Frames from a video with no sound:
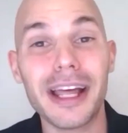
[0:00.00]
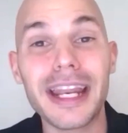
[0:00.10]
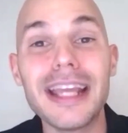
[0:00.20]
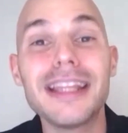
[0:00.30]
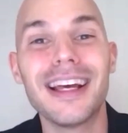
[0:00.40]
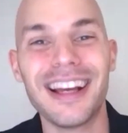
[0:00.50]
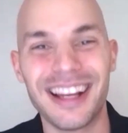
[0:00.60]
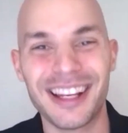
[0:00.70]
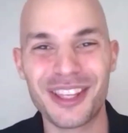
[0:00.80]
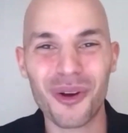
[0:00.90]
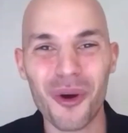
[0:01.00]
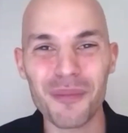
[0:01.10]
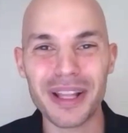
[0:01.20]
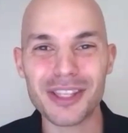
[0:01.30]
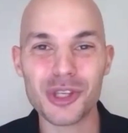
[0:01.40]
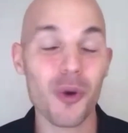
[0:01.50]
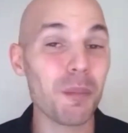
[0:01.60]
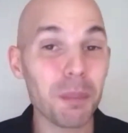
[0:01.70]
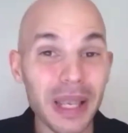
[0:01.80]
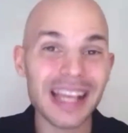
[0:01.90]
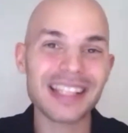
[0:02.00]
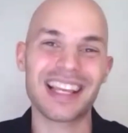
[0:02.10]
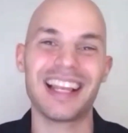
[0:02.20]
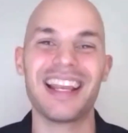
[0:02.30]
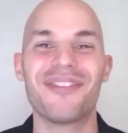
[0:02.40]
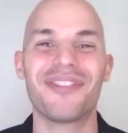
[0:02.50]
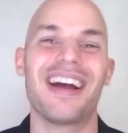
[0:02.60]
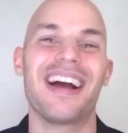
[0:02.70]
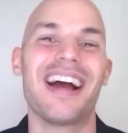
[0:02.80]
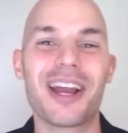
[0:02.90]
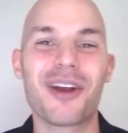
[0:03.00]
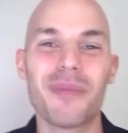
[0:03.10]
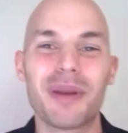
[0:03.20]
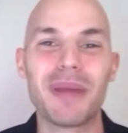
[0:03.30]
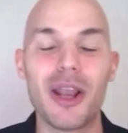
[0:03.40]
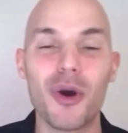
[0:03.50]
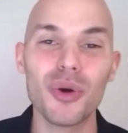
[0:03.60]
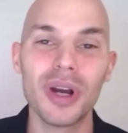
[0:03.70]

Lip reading: read your comments. So please leave a comment below.